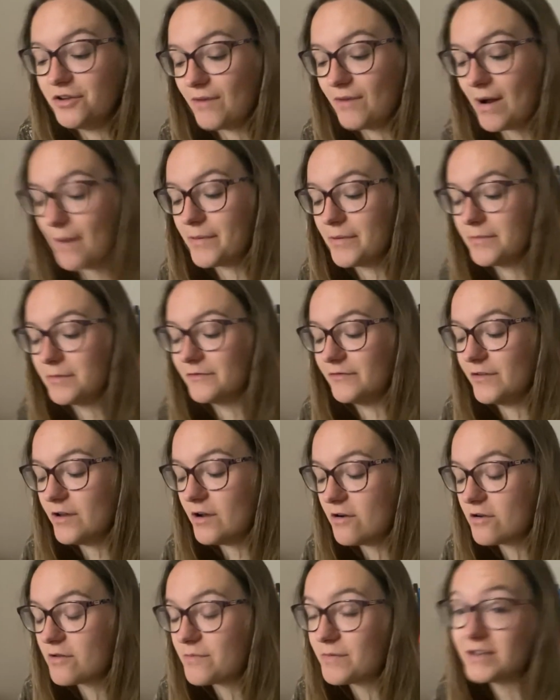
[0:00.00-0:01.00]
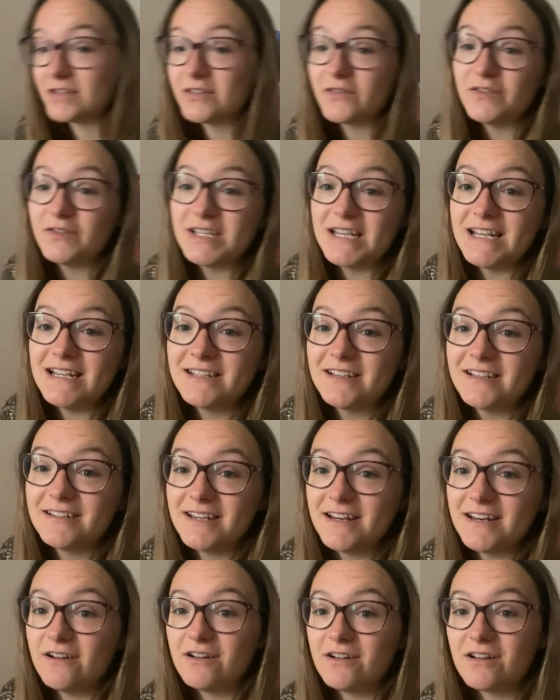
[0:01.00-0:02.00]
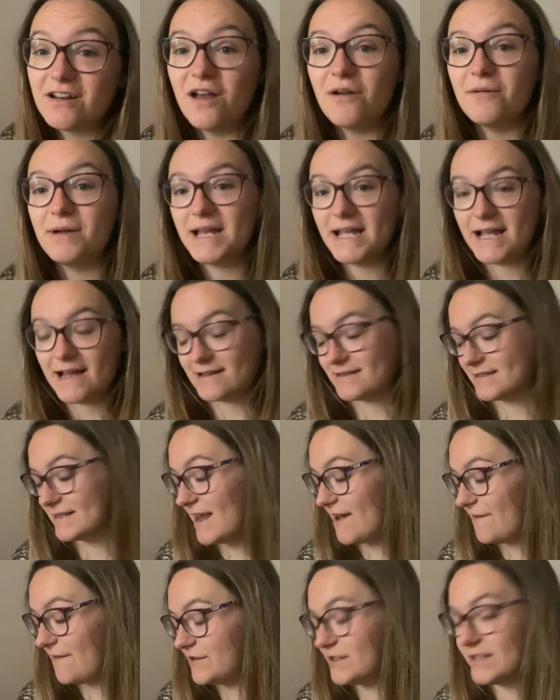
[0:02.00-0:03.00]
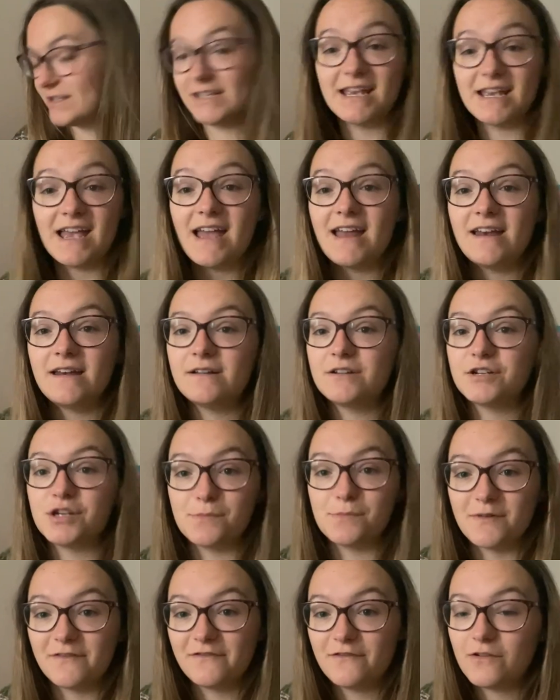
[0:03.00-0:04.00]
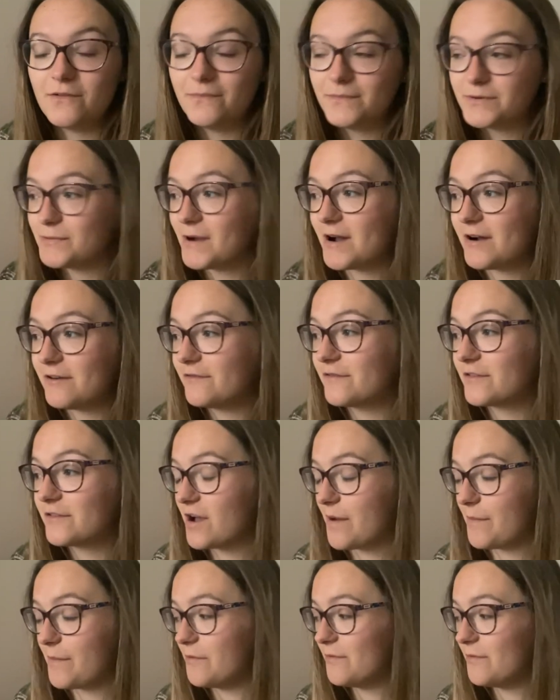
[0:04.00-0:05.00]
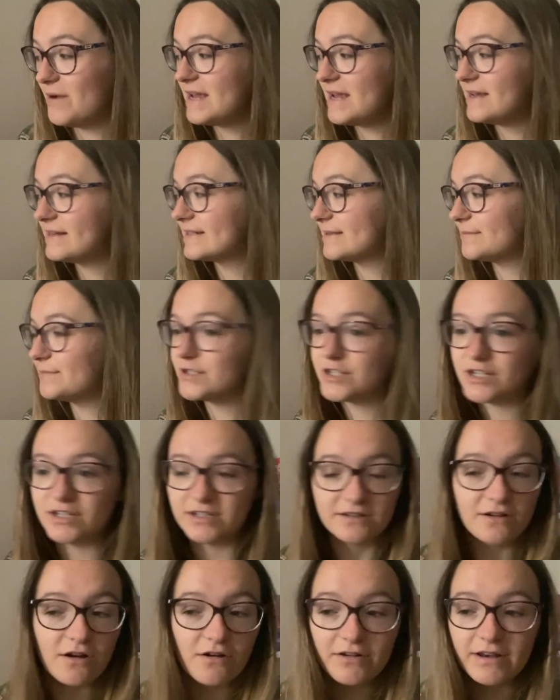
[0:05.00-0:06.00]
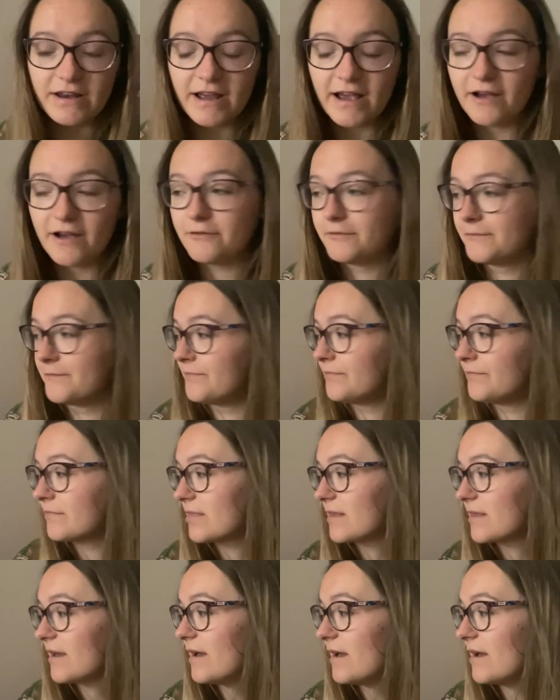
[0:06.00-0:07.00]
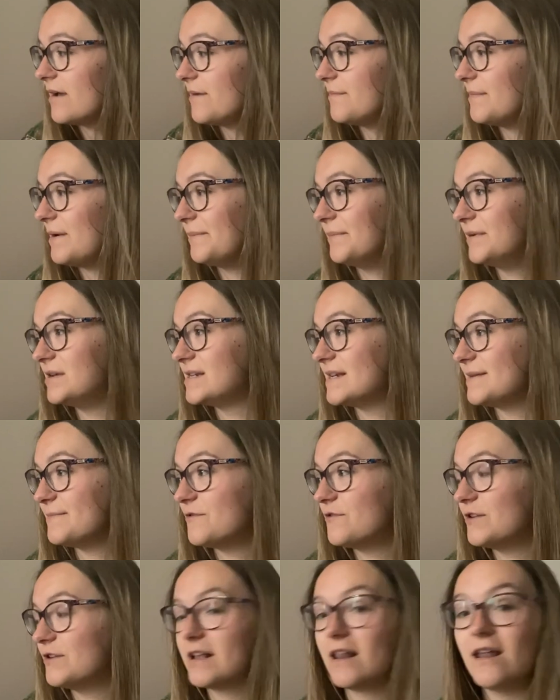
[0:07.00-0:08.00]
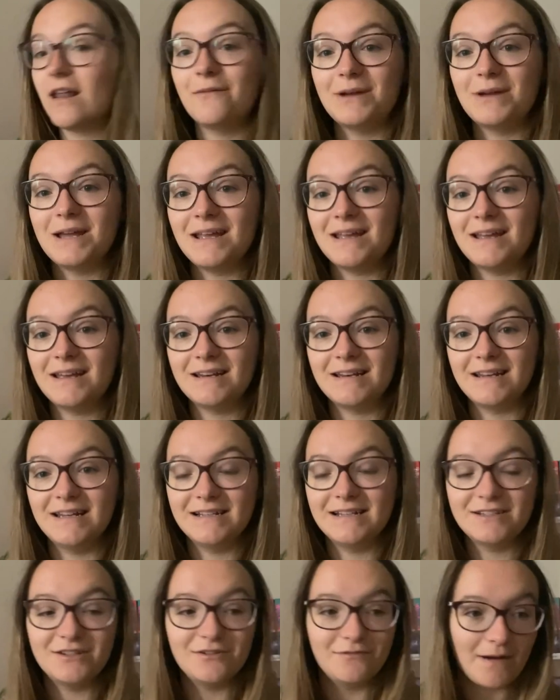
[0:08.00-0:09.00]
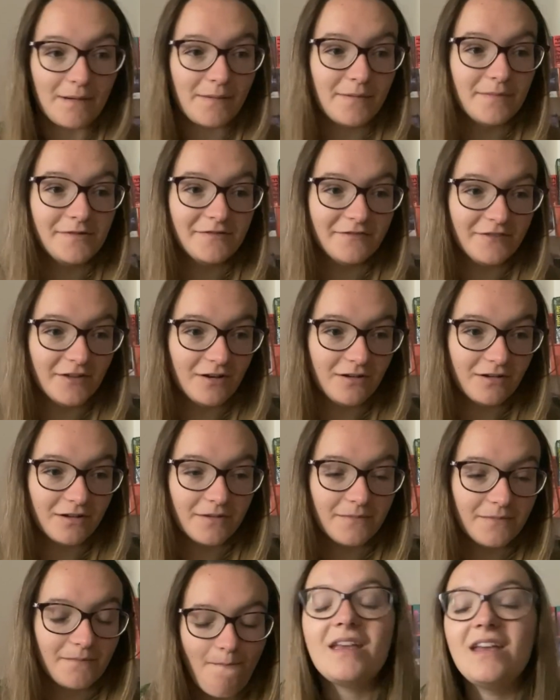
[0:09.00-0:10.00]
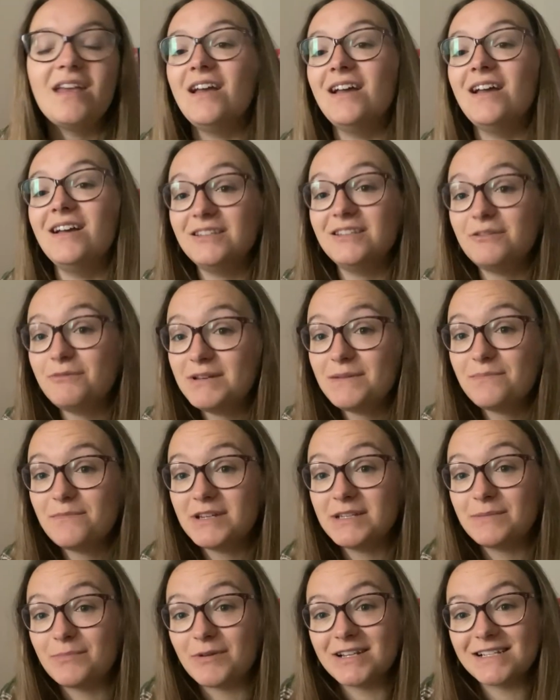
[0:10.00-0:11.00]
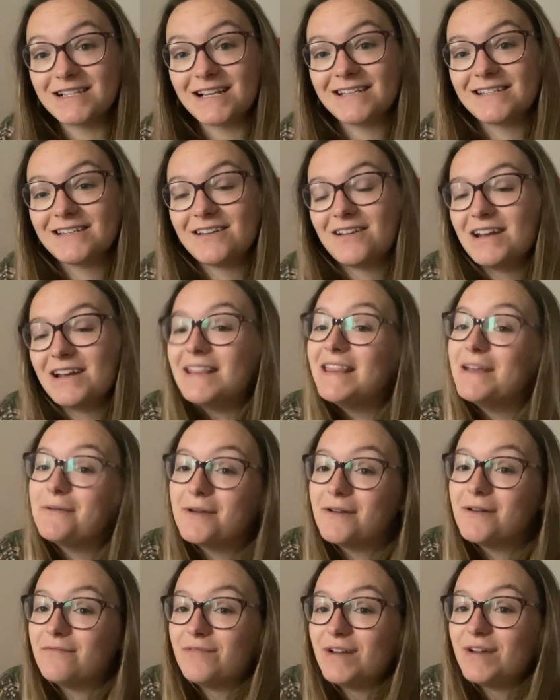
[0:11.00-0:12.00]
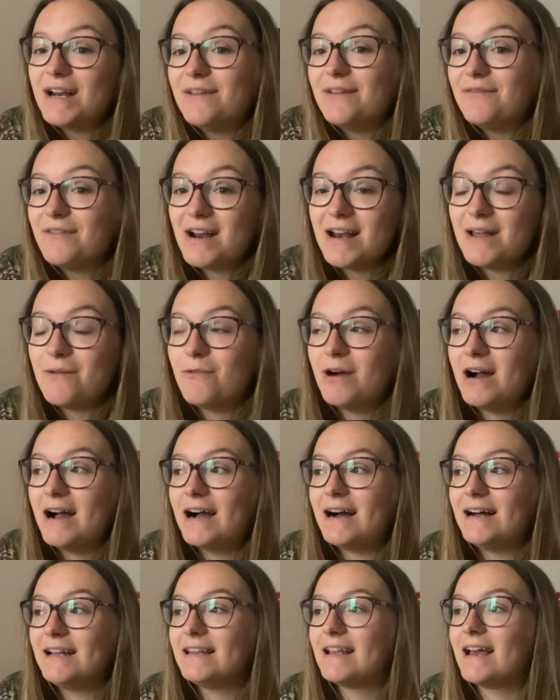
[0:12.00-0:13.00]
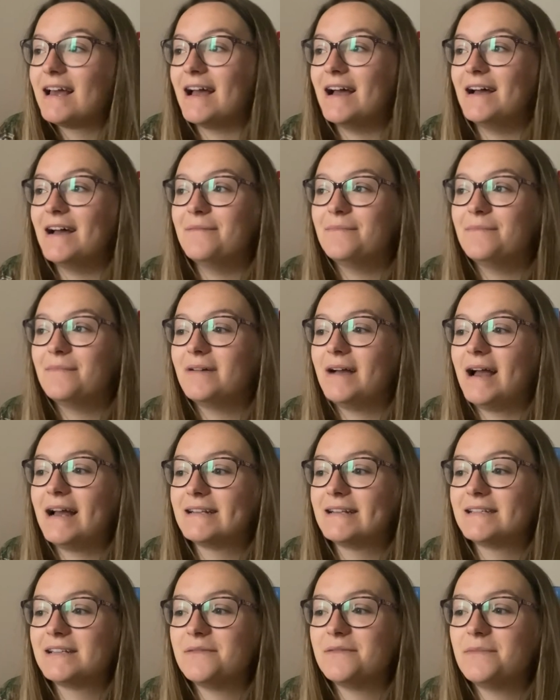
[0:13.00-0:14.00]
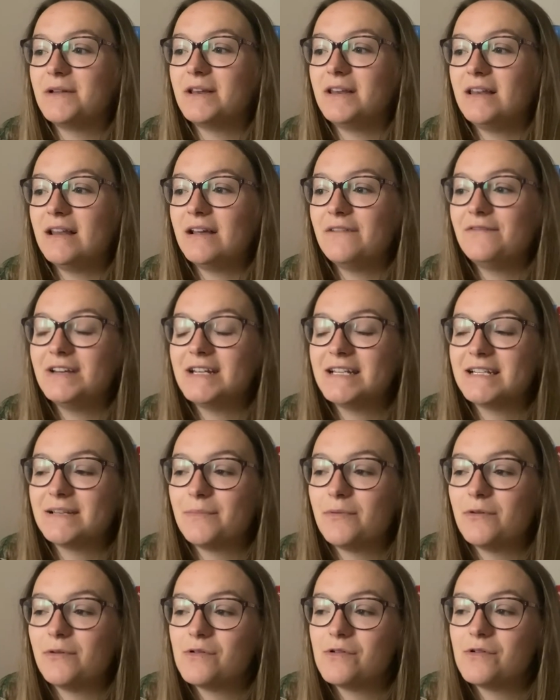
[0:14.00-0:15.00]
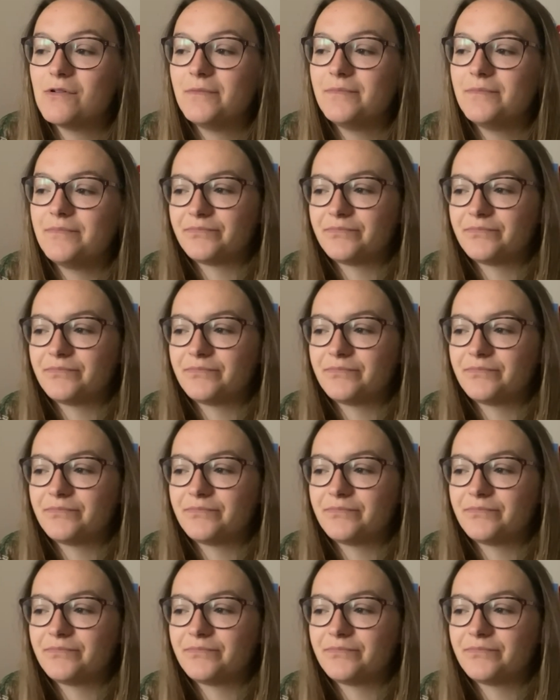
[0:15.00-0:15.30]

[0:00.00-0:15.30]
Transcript: wrap up the vlog, because obviously Sunday night Chloe has left us again. She performed well for a couple weeks, but she's gone now. And Monday morning, Chloe needs to wrap up the vlog. So I did my sprints last night and they went really, really well. Had some lovely support